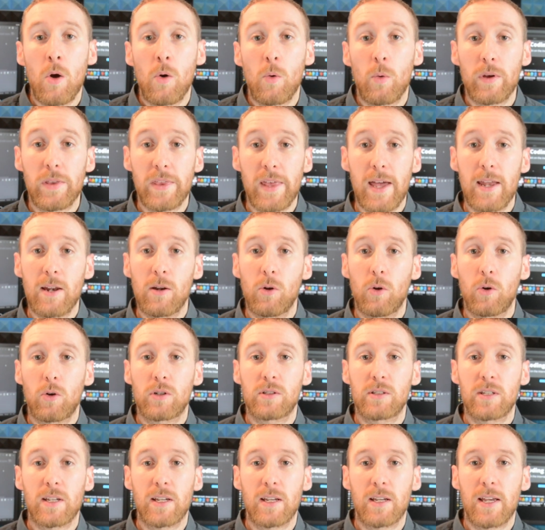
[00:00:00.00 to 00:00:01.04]
We then
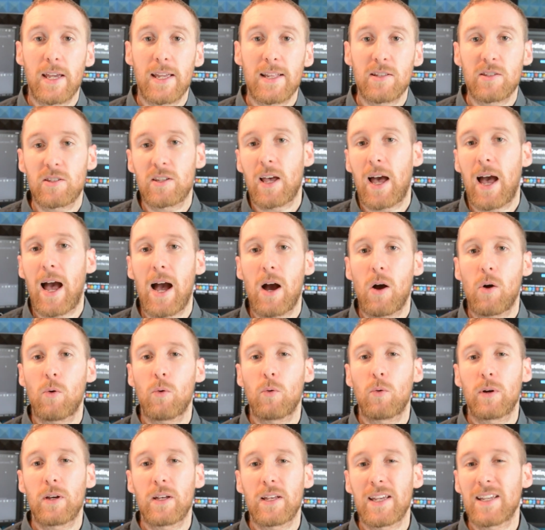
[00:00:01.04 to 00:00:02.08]
looked into
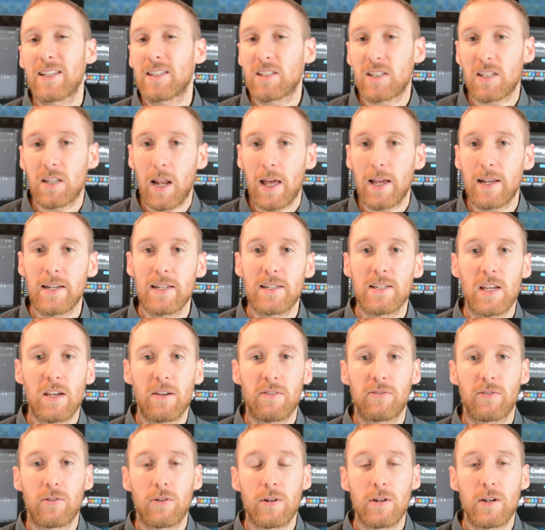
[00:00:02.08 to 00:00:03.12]
how it's slightly
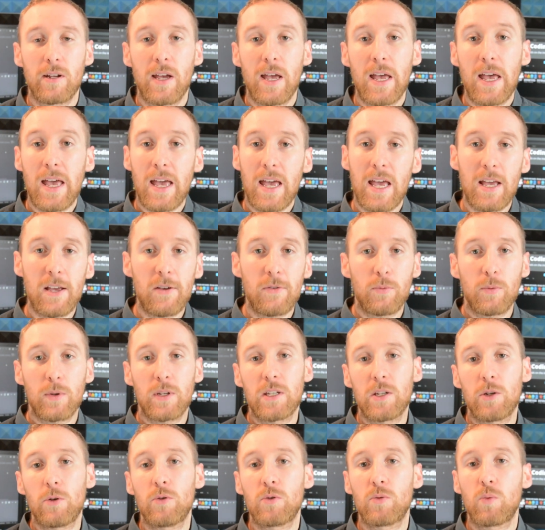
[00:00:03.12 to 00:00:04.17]
different if we
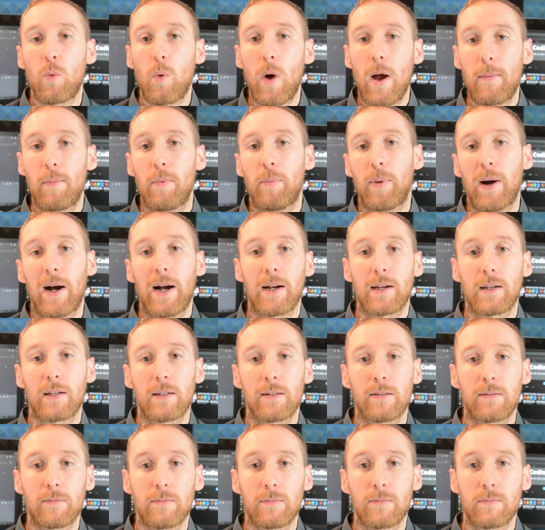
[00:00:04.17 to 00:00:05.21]
use Webpack.
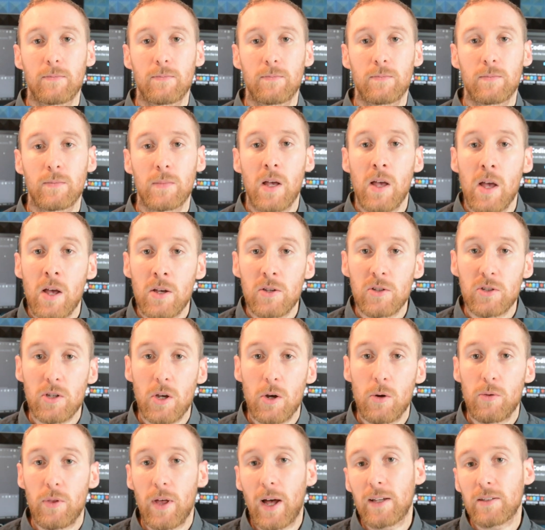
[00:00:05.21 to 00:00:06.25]

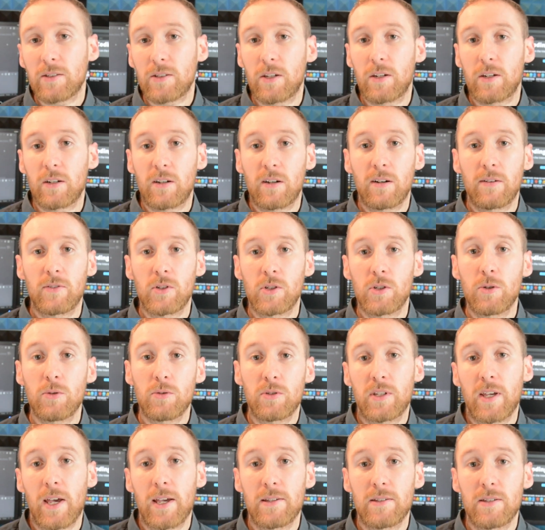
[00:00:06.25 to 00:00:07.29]
So that's going to cover
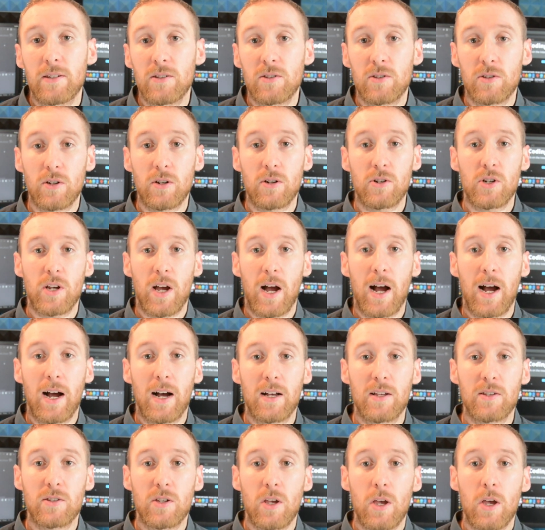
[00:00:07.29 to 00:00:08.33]
use cases such
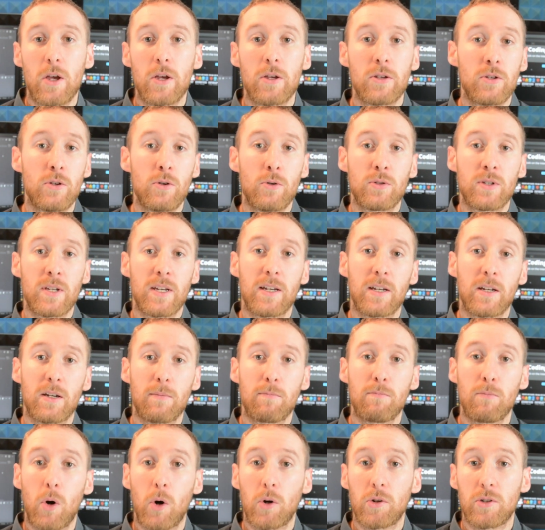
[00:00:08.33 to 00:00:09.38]
as using
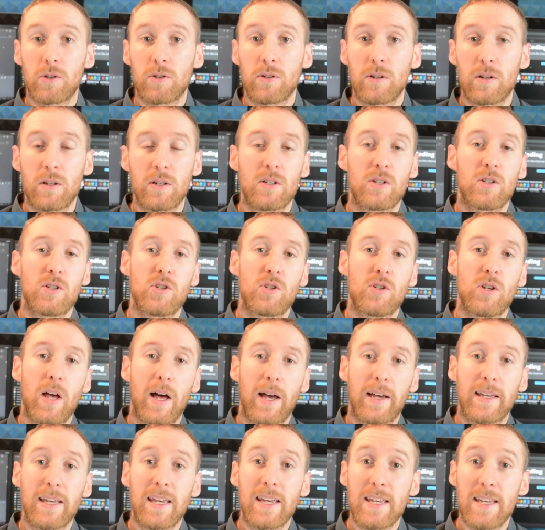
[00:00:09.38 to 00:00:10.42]
modern
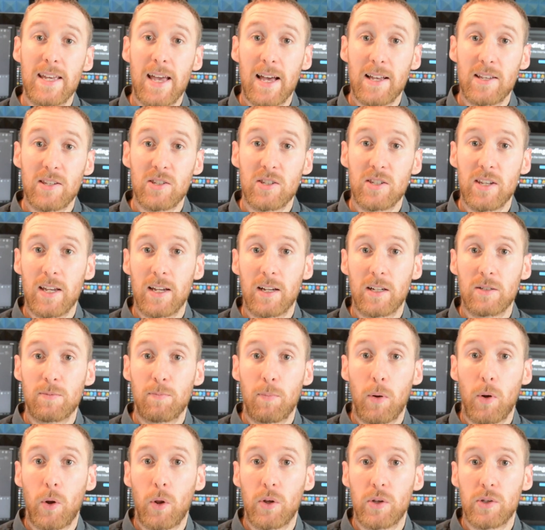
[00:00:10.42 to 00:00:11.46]
uh, E S six
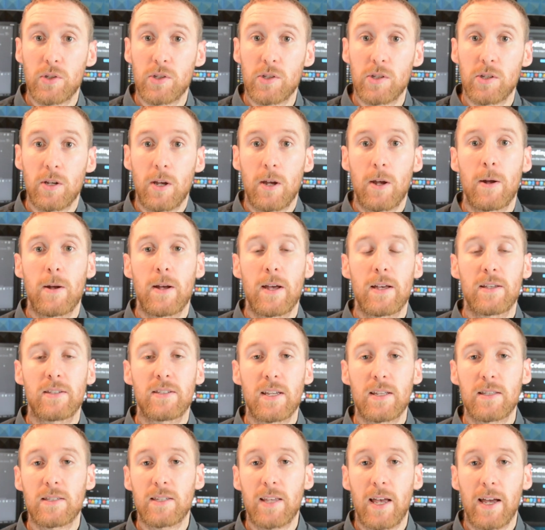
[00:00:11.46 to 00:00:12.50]
plus
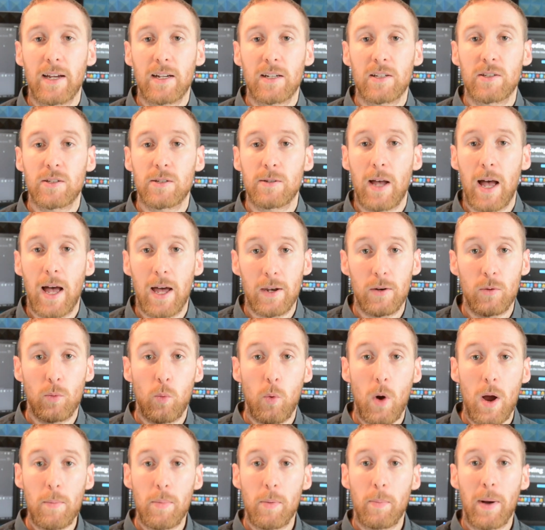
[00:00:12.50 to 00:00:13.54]
syntax and
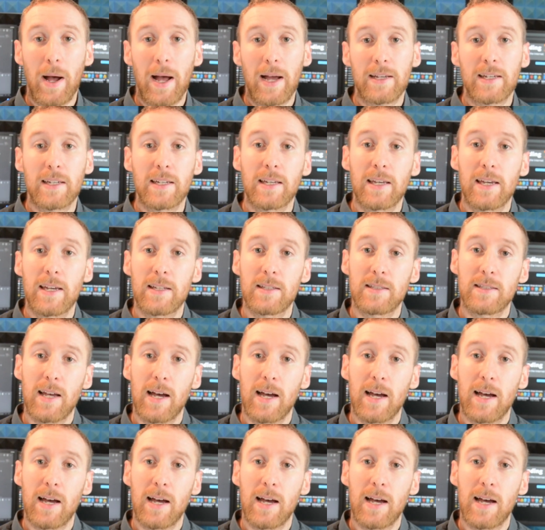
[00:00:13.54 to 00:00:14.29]
Webpacking it